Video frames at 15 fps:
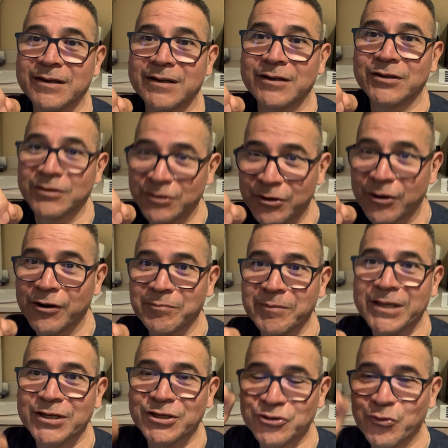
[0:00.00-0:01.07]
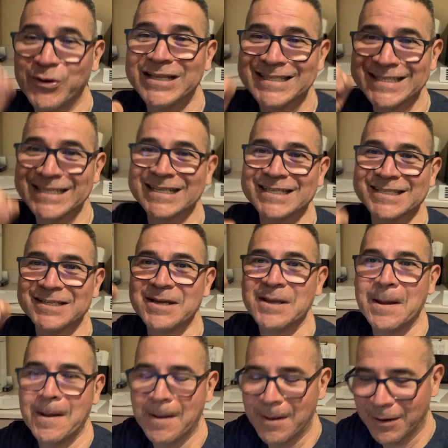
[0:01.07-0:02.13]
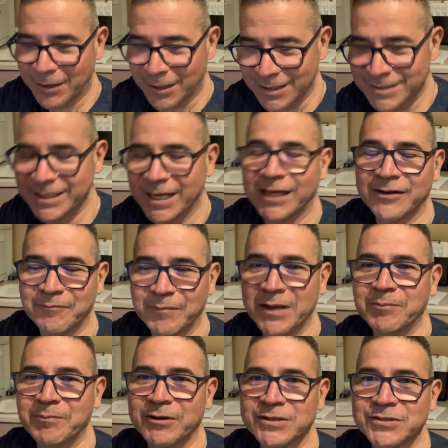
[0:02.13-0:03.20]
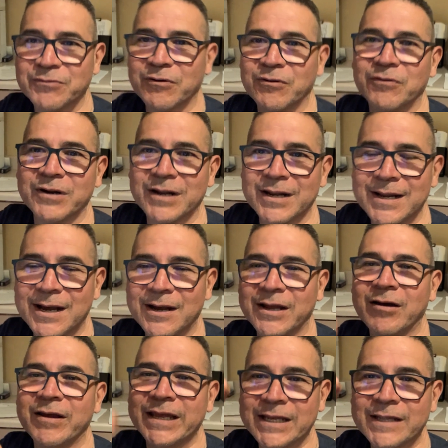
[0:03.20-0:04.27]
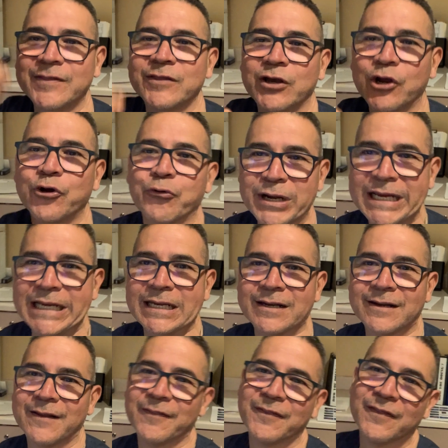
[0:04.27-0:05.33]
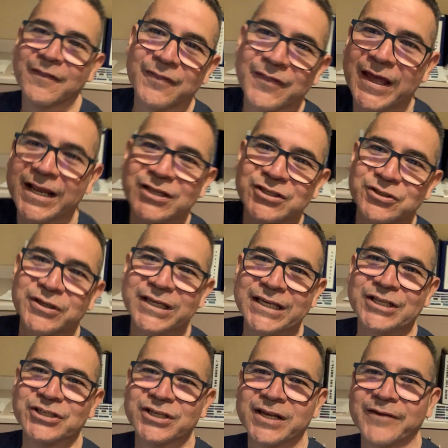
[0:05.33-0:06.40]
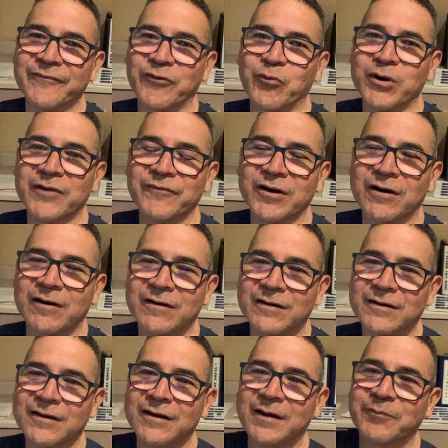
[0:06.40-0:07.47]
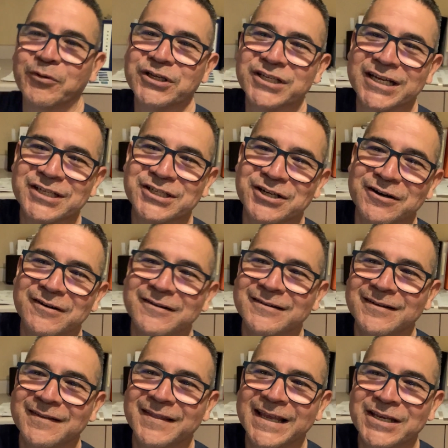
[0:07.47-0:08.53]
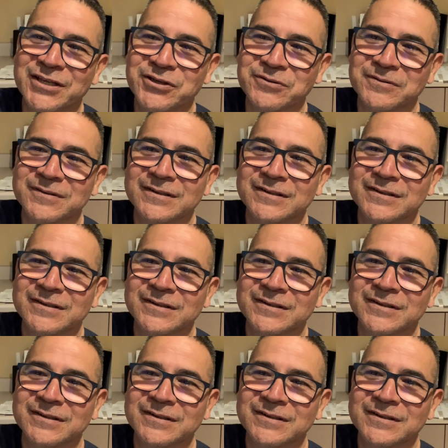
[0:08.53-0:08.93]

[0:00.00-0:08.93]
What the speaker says: You heard me. 26 consecutive pay periods in a row, not in the green. Thanks to each and every one of y'all. Appreciate y'all. Thank you.